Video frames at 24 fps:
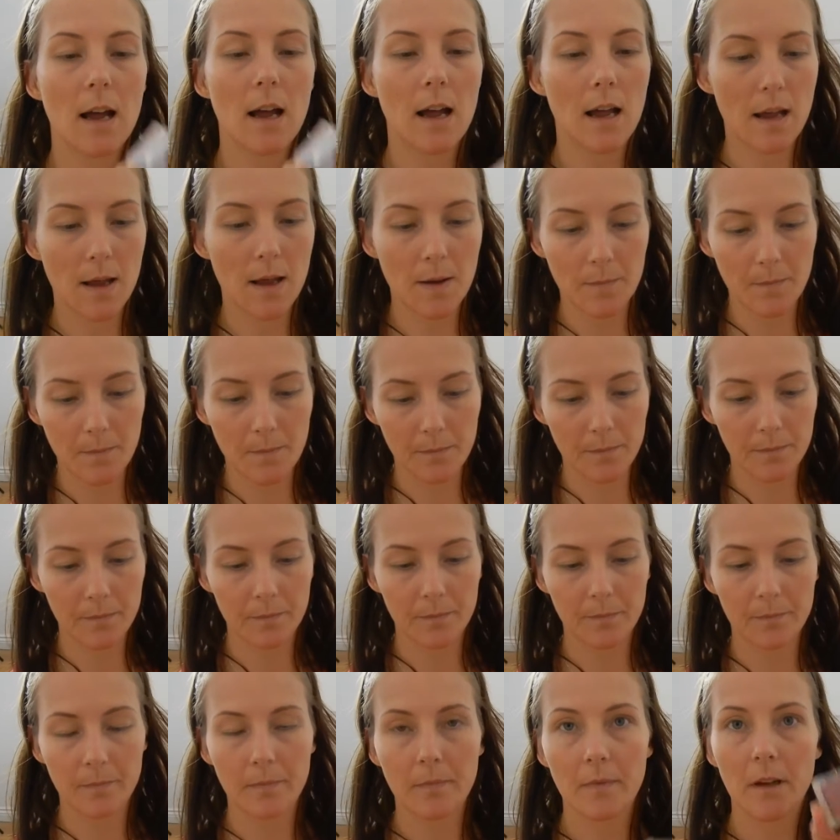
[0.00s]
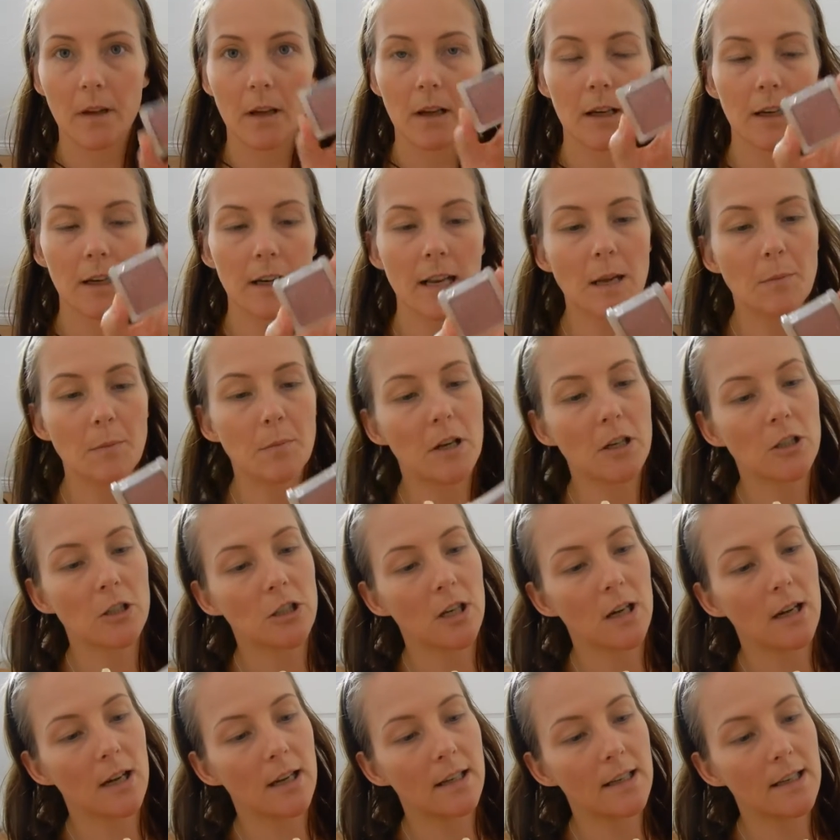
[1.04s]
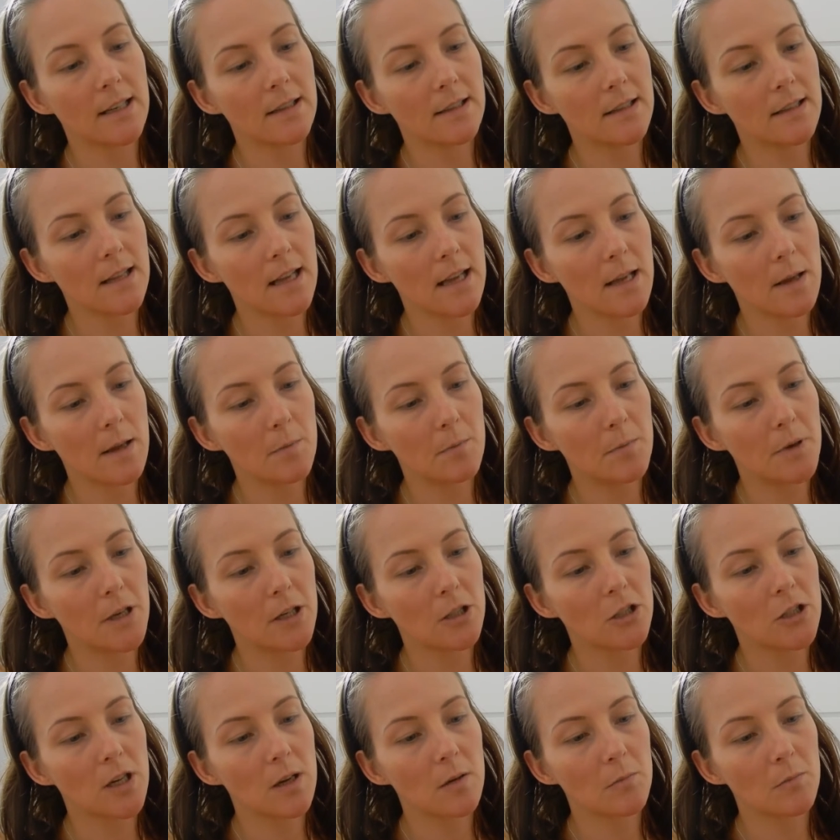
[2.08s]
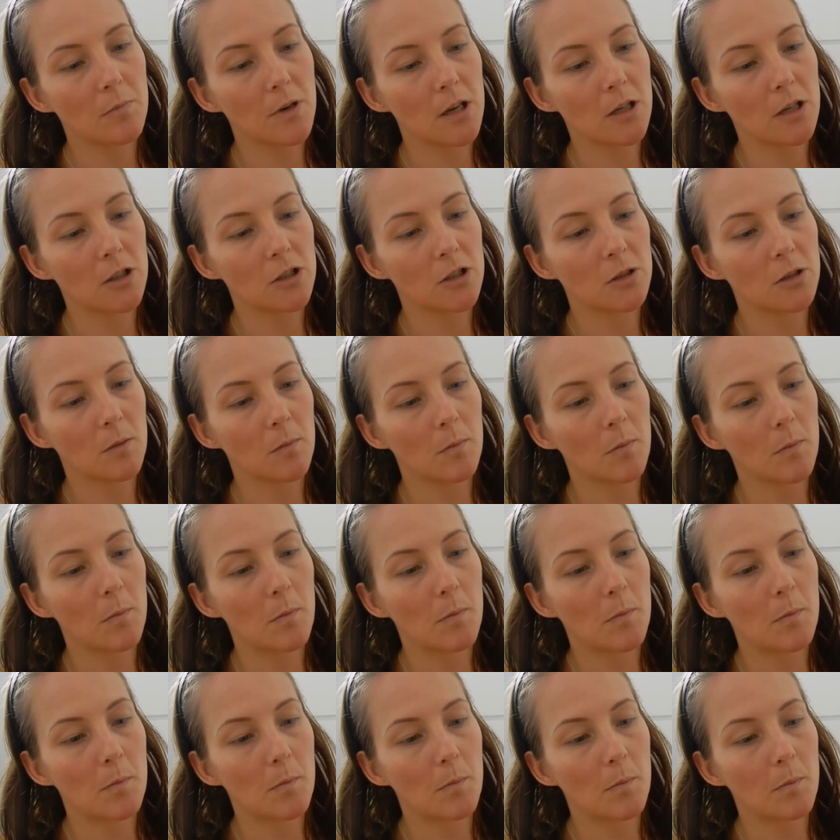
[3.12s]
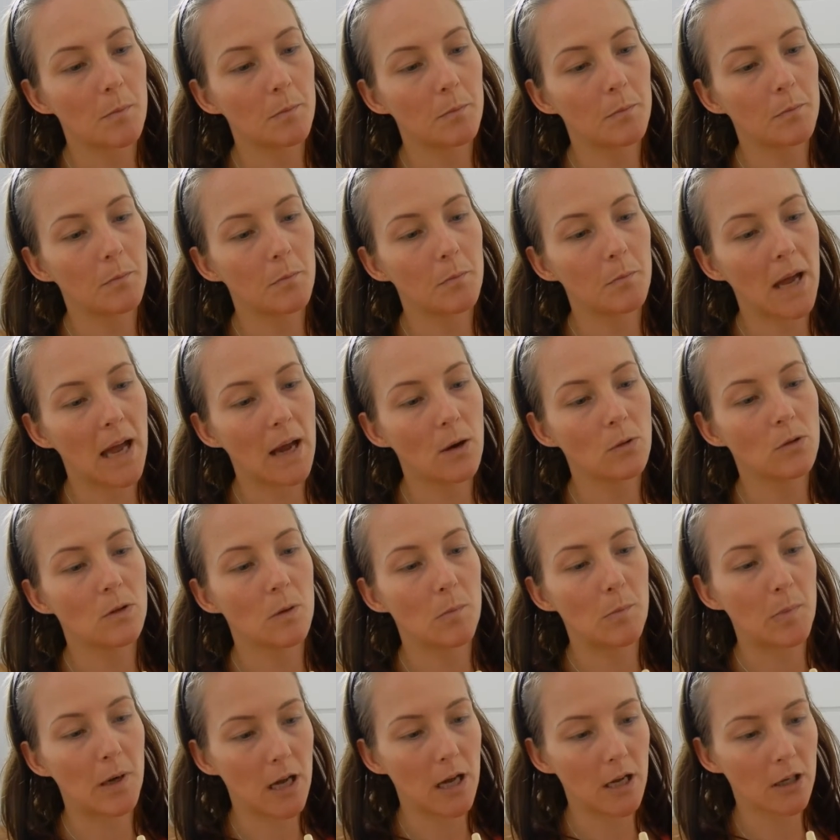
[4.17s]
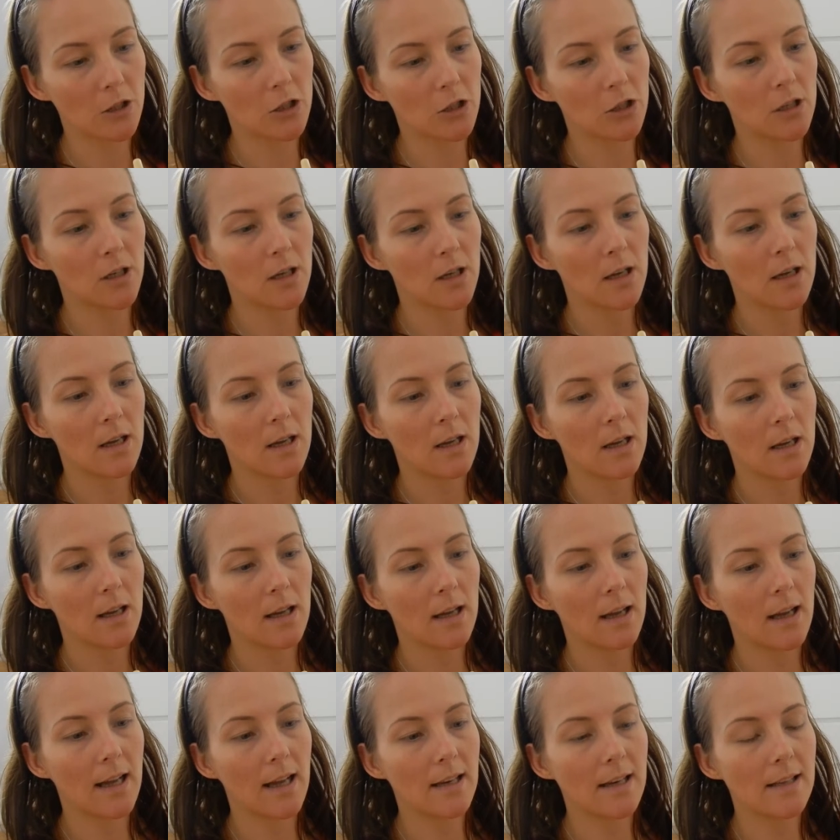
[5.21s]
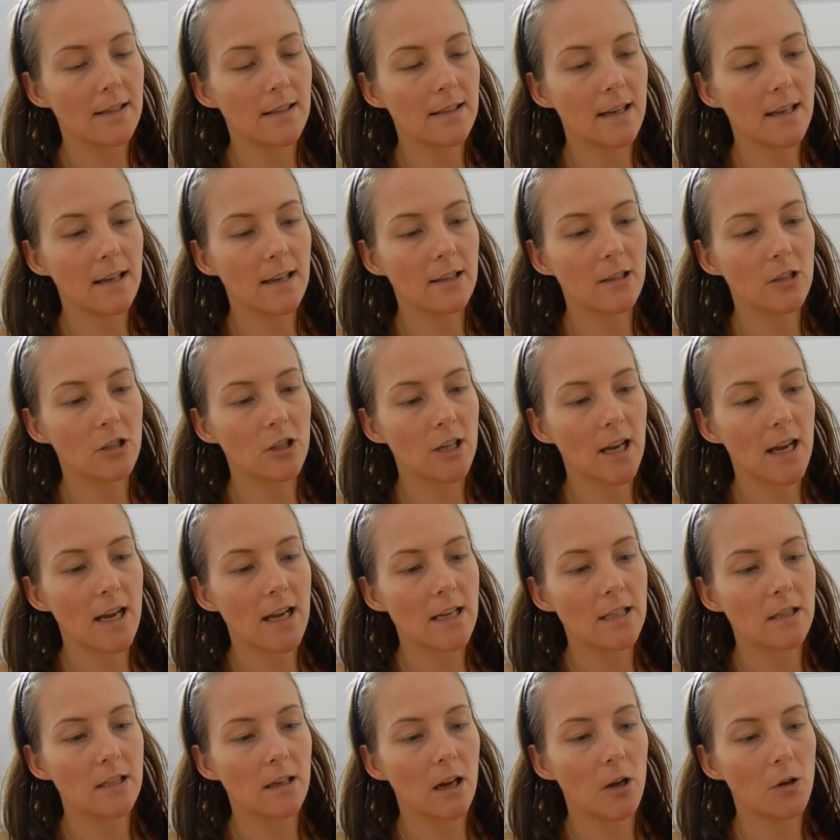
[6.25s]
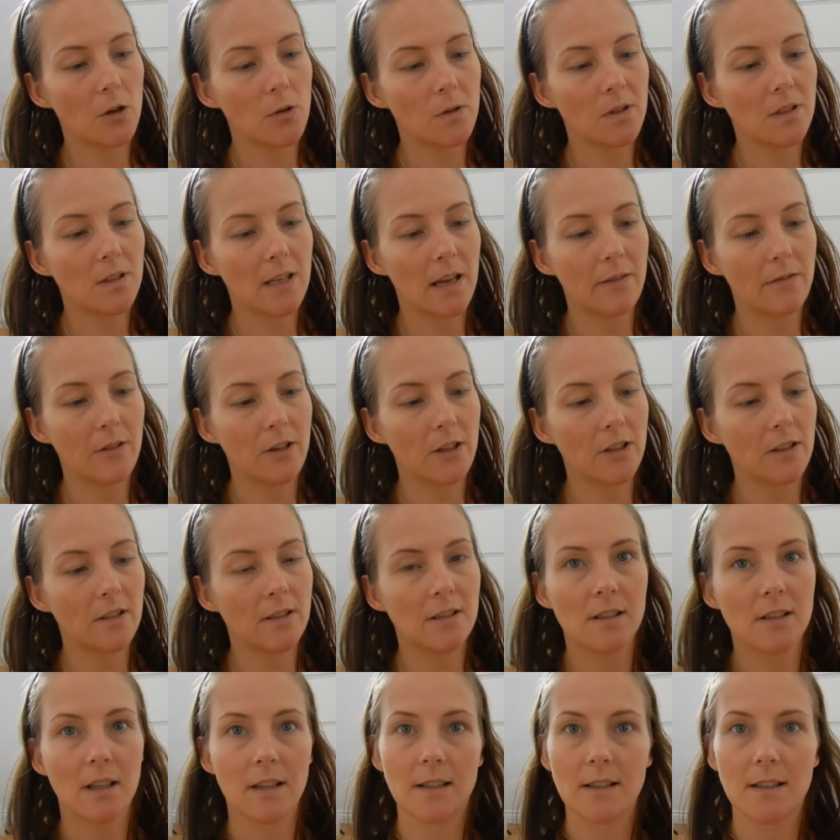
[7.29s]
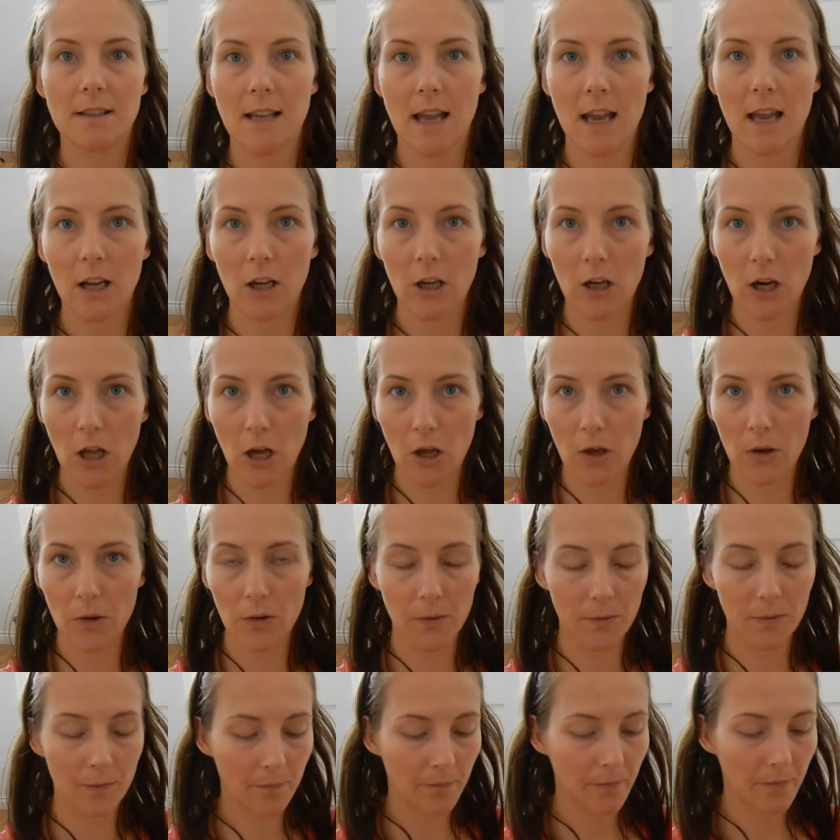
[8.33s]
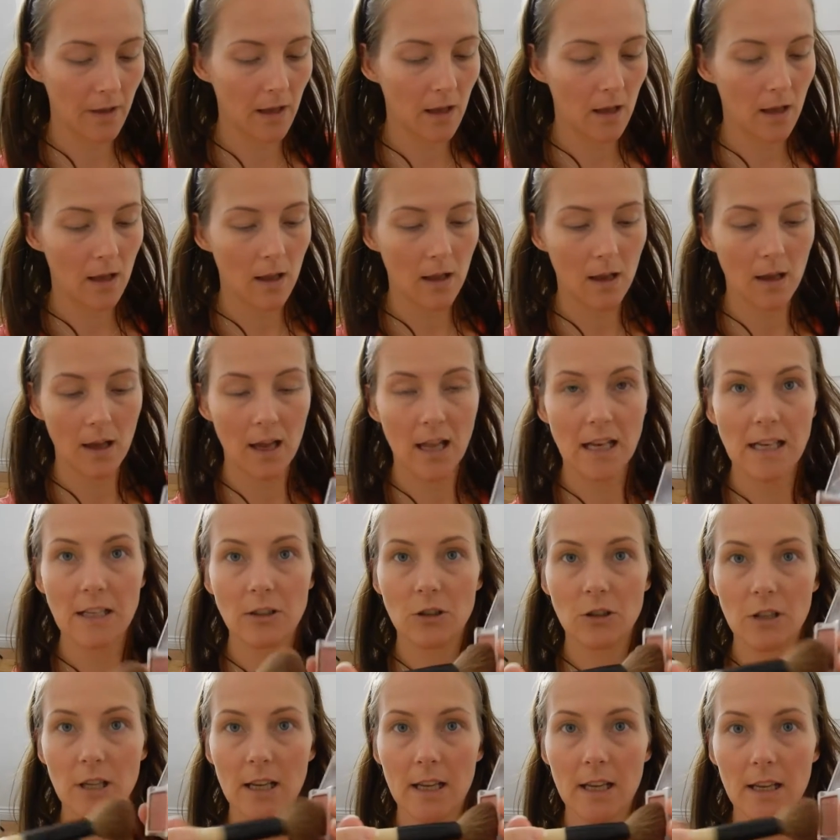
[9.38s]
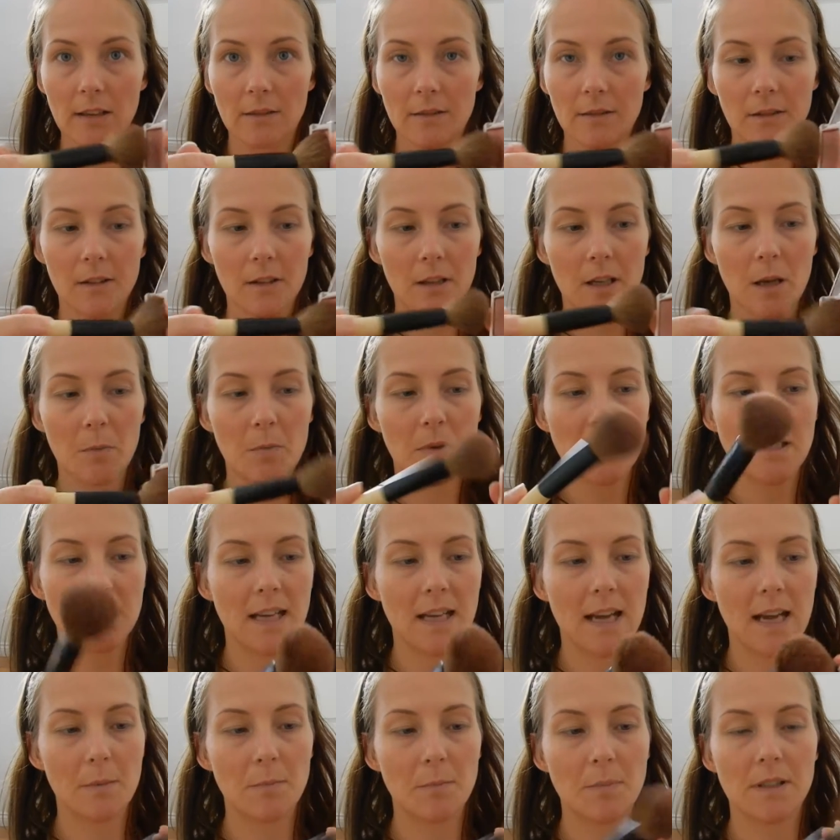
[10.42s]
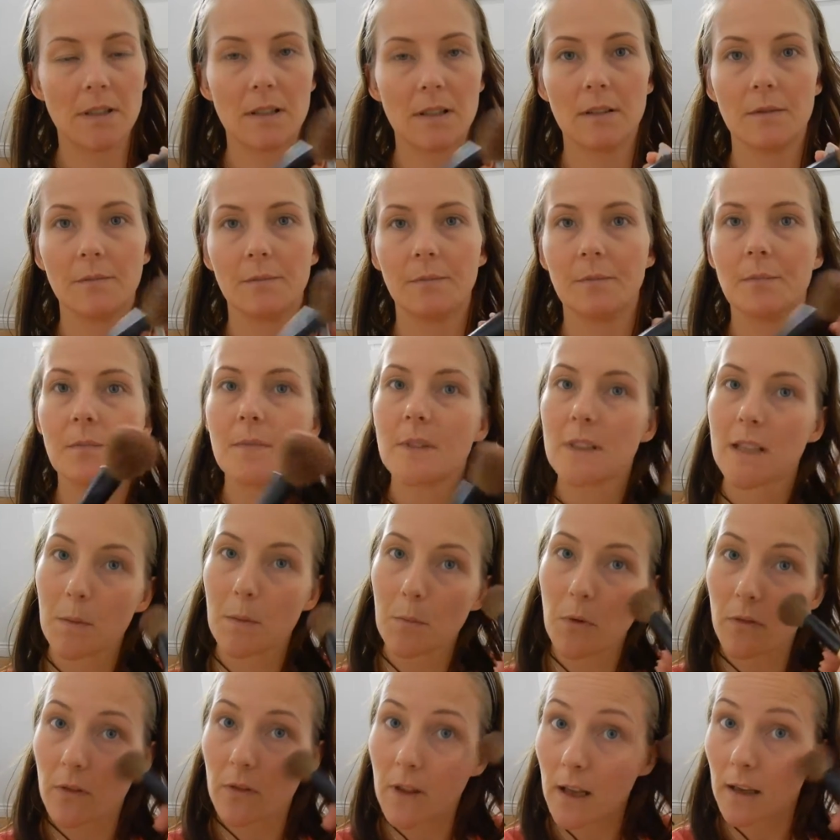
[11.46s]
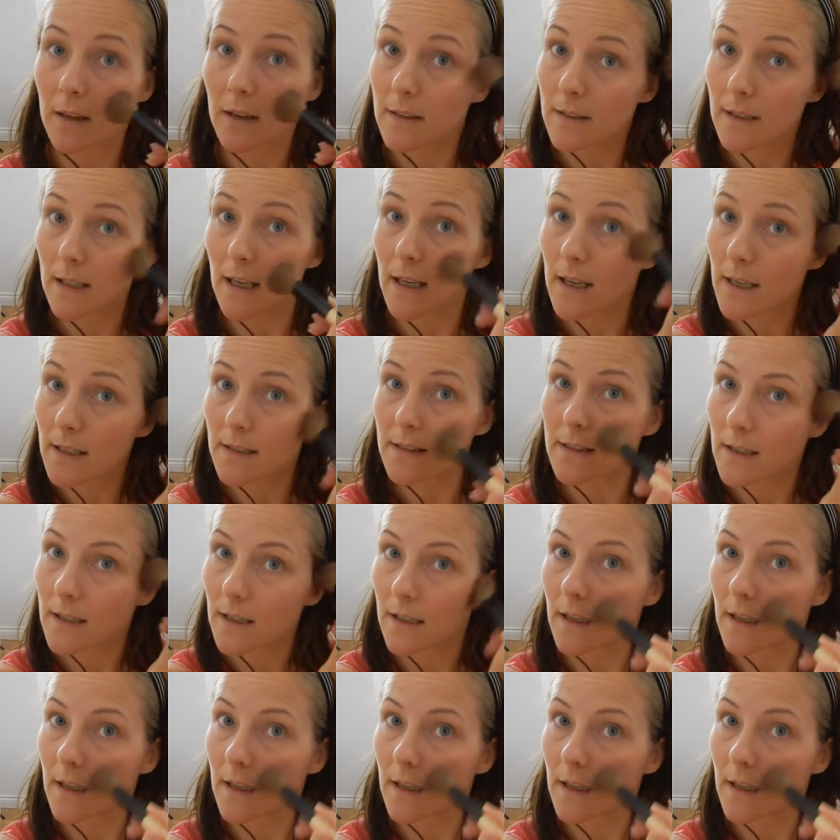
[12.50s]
blusher, and it's the Blushing Blush Powder Blush, and it's in the shade 07 Sunset Glow. Literally a couple of dabs, tap off the excess,